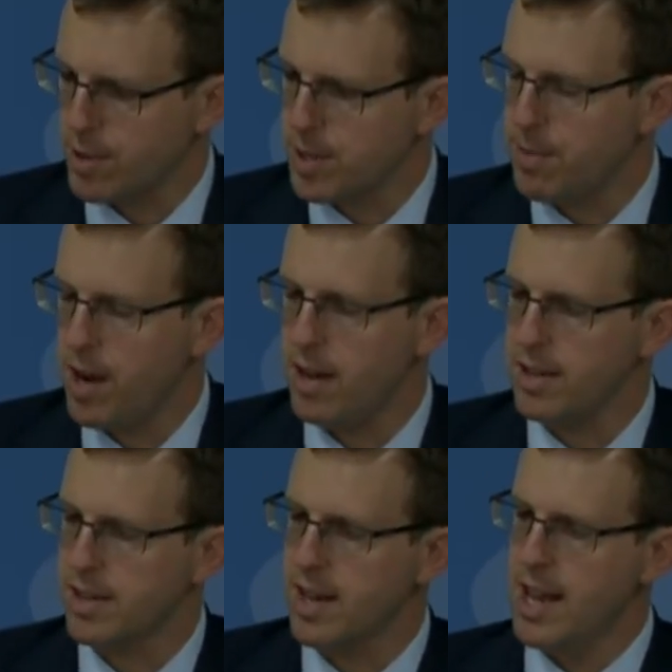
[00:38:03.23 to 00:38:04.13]

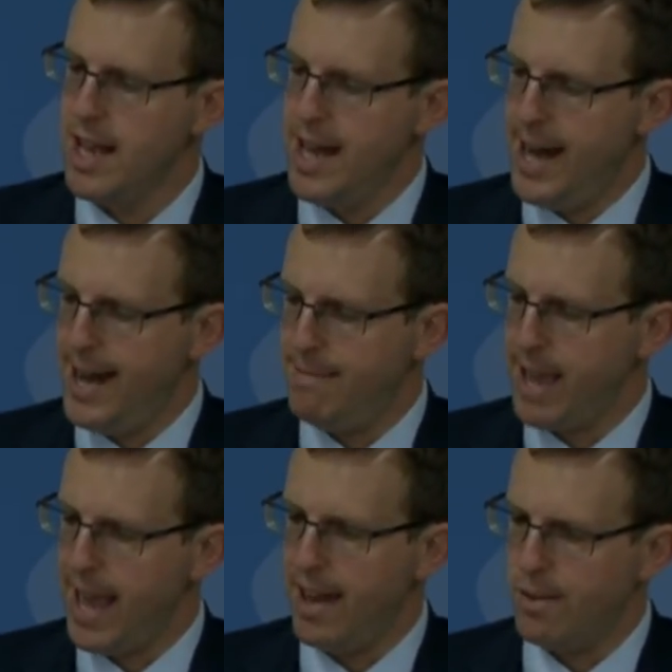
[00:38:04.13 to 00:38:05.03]
response. Um,
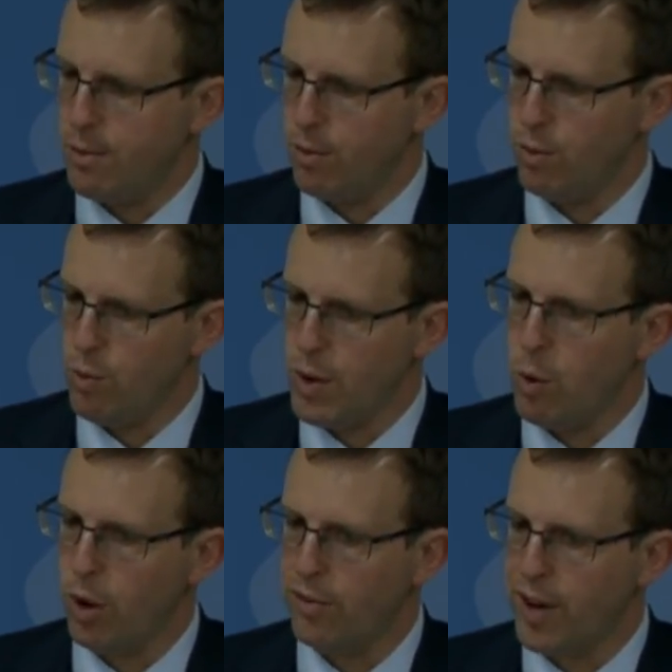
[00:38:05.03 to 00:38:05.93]
and we
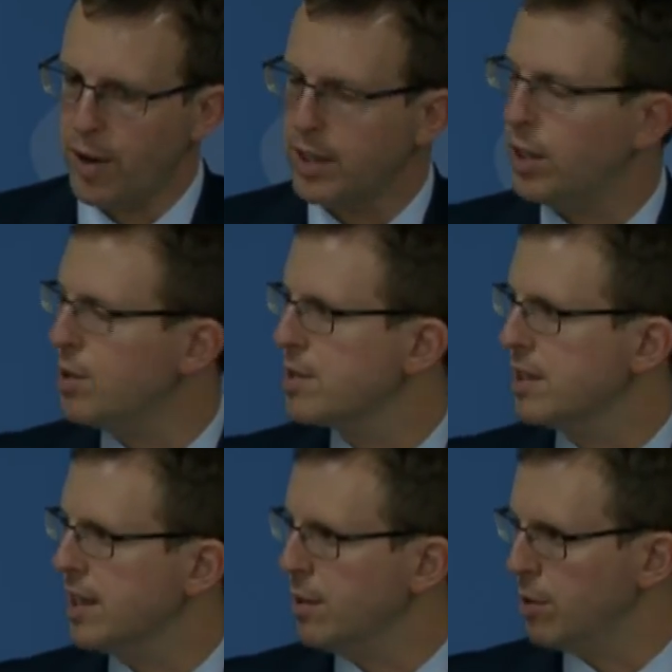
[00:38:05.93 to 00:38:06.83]
work very
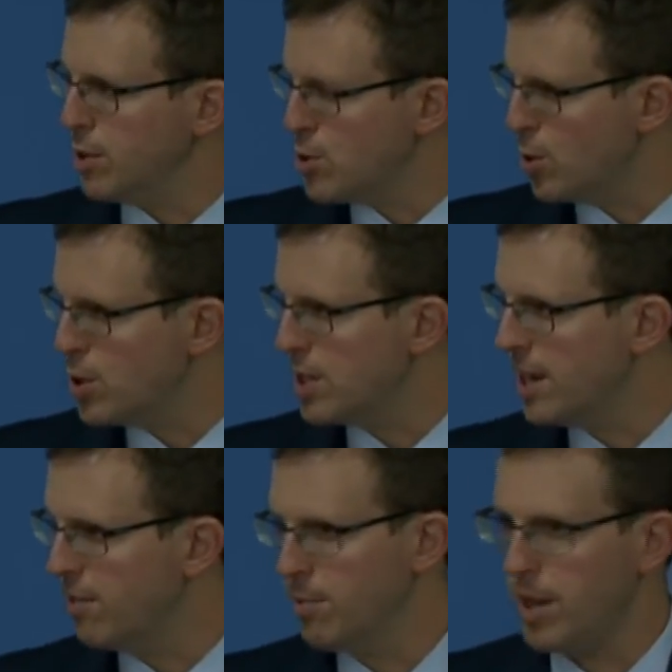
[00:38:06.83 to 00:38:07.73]
closely with the Georgian
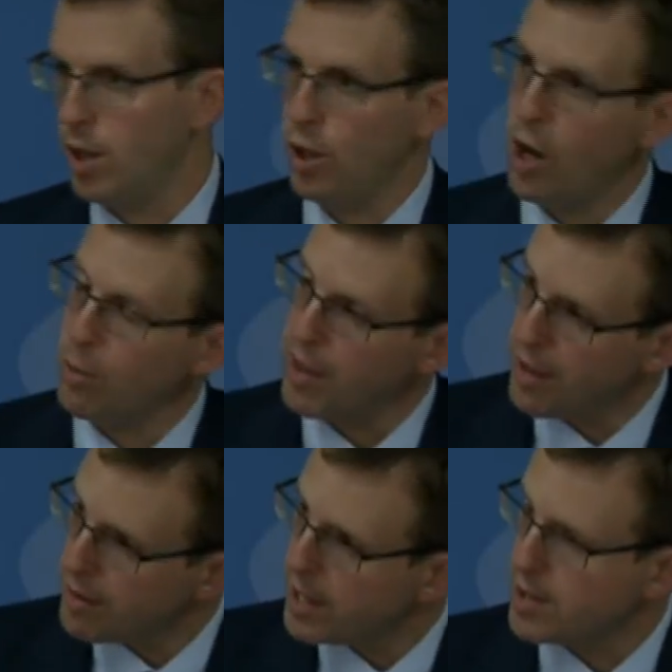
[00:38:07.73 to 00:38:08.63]
government, along with
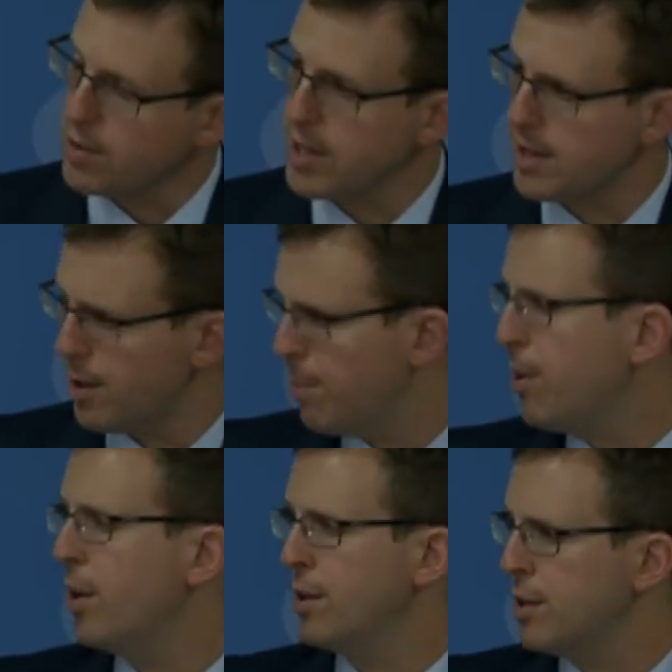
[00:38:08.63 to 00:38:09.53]
other countries that are
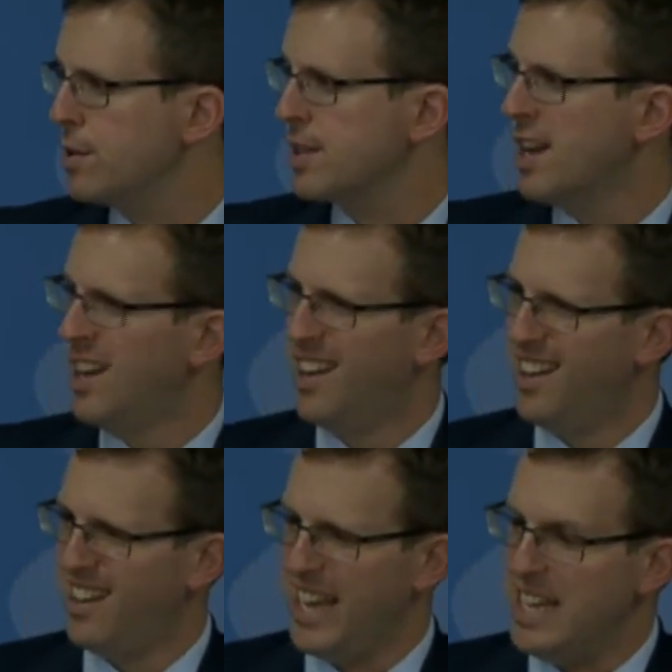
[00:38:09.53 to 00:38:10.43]
partners,
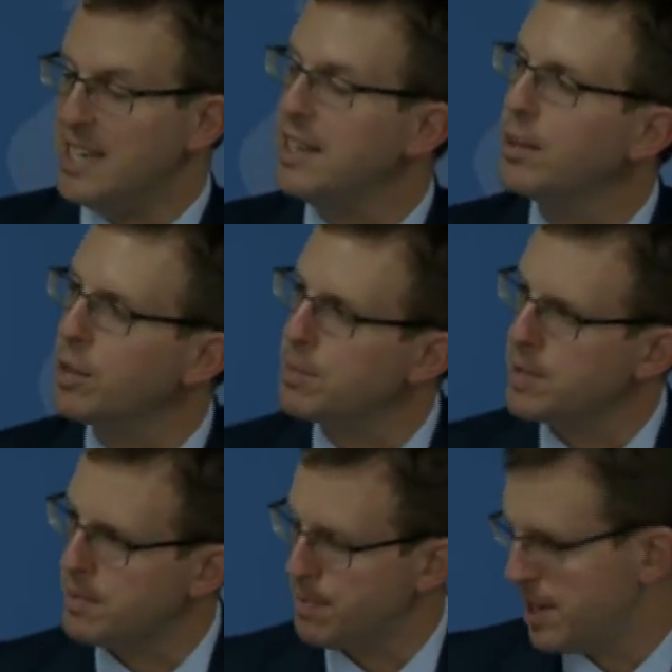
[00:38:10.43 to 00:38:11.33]
in dealing with
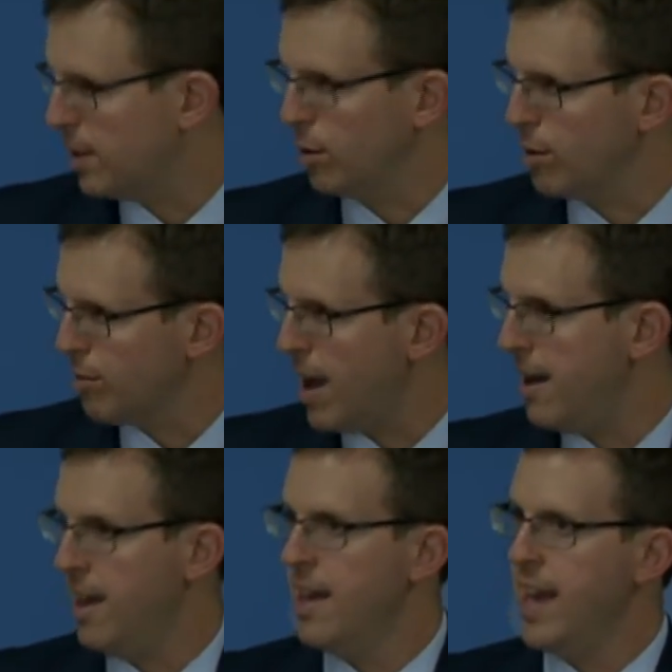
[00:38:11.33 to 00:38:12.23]
this particular threat,
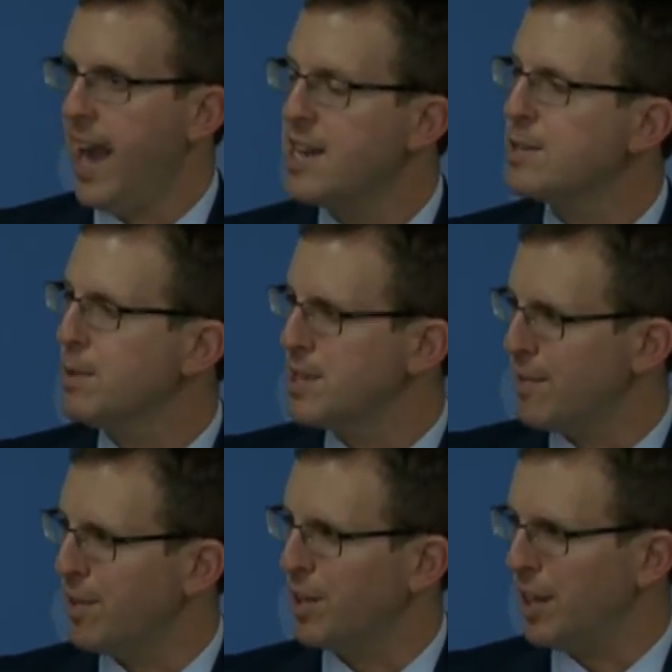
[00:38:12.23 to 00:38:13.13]
and
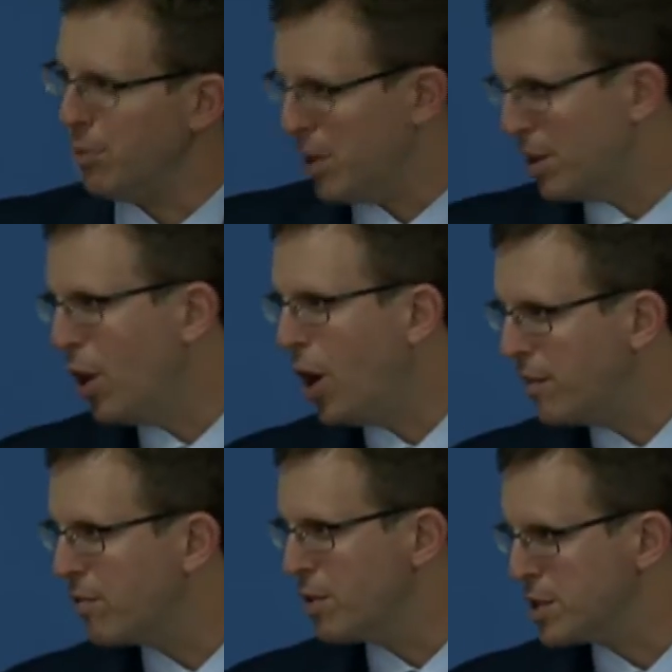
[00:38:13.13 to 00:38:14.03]
specifically with law
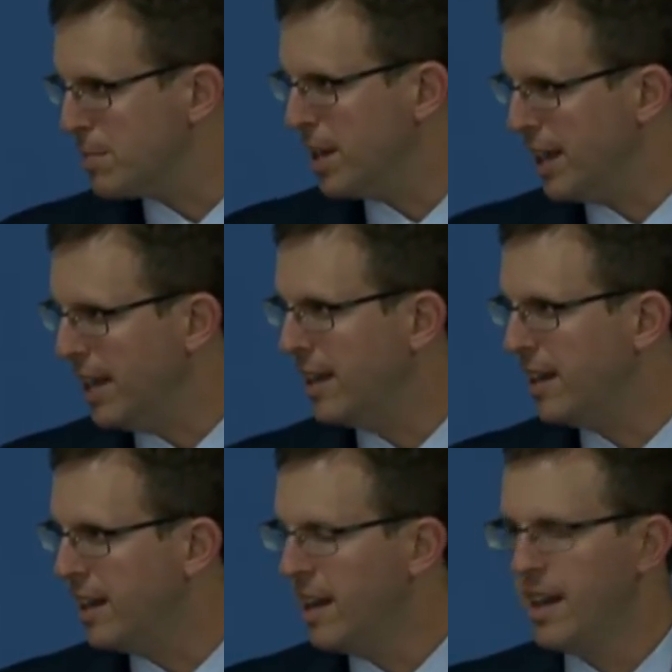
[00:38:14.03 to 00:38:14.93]
enforcement in